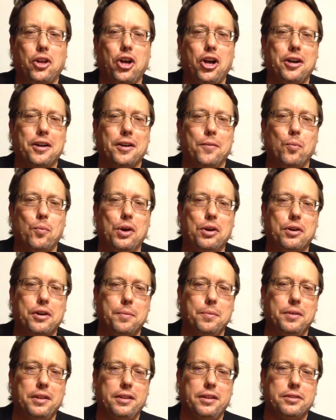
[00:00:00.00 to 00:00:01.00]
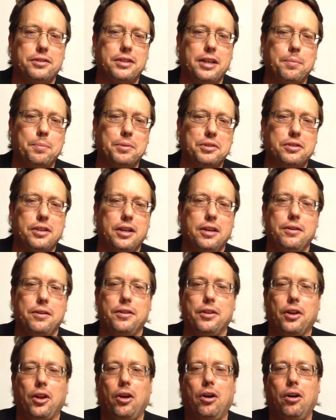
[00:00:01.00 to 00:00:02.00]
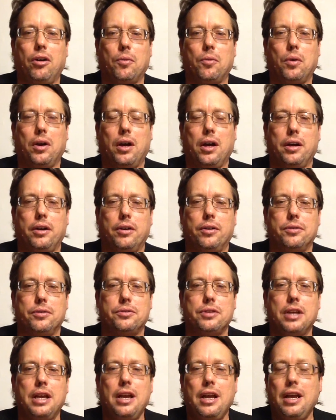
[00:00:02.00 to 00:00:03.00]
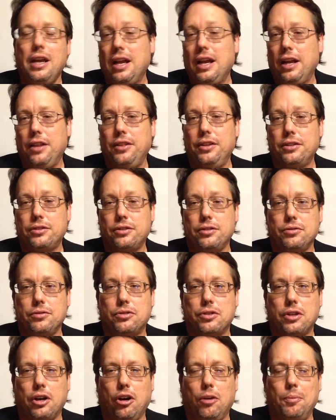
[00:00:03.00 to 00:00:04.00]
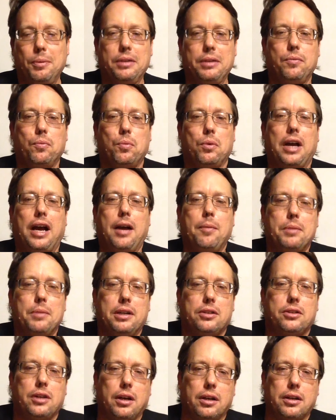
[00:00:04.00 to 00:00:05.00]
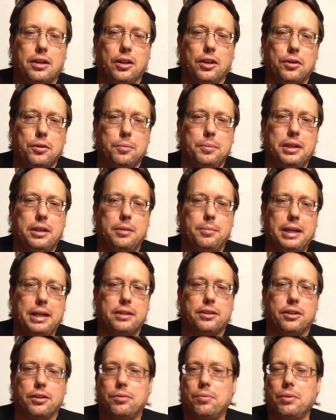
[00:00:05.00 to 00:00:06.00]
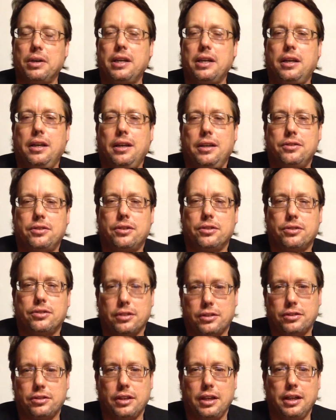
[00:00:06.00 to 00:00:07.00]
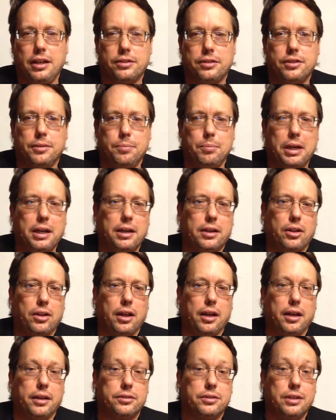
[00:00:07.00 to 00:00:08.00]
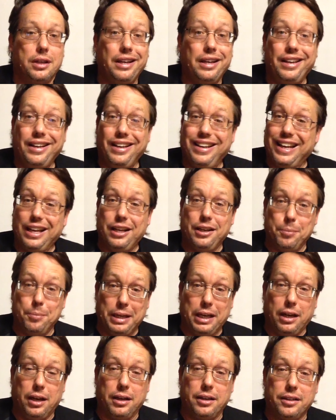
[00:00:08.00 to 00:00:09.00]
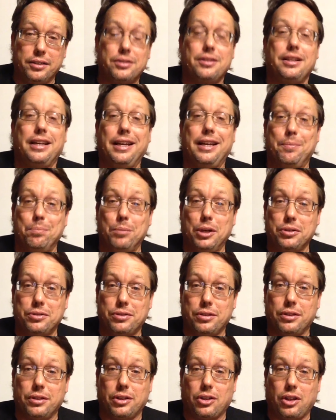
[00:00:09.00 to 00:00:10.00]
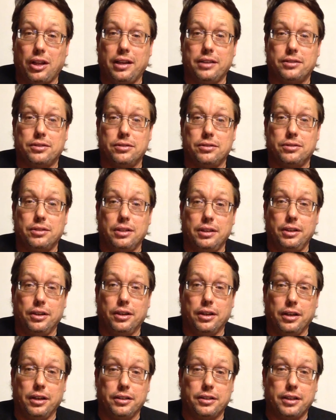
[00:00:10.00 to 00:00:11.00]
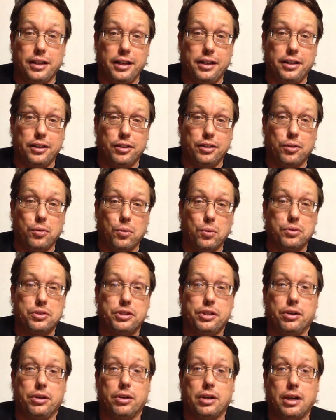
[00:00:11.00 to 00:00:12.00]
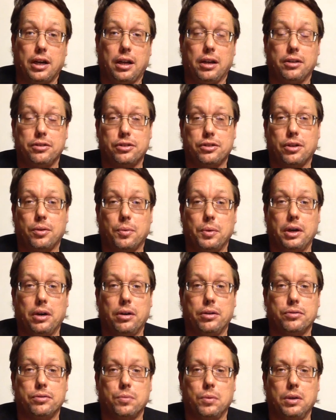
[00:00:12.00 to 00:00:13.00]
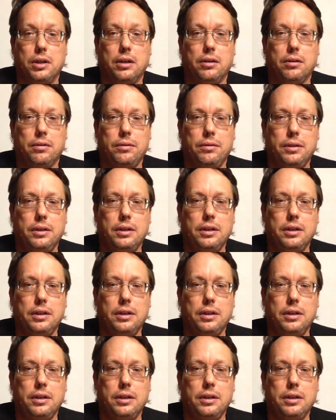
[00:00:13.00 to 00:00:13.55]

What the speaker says: Long and welcome to this episode of The Long Riders. In this installment, I'm going to talk a little bit about the 3 keys to success in my class. And to be honest, in most of the classes that you're going to take in the course of your college career as well.